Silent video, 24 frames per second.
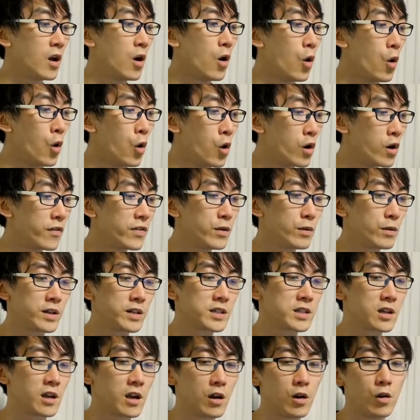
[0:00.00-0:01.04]
Or if you wanted
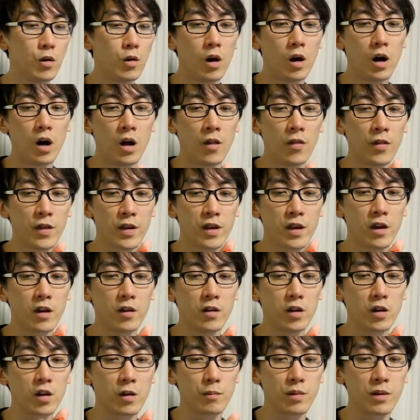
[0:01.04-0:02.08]
to go on the go,
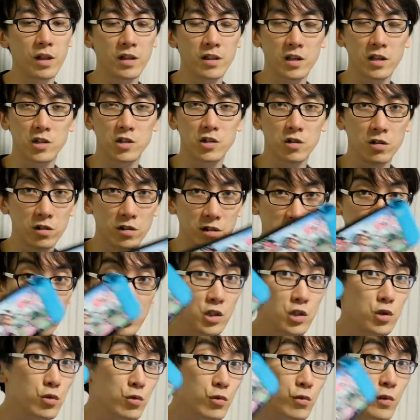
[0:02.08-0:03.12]
you could plug the controllers
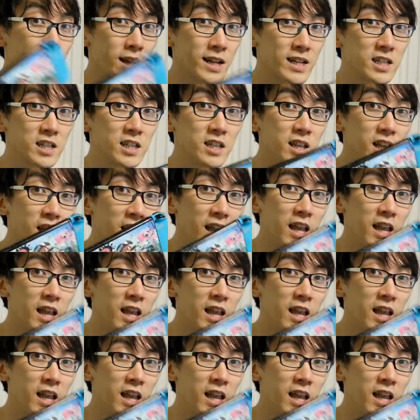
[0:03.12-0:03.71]
directly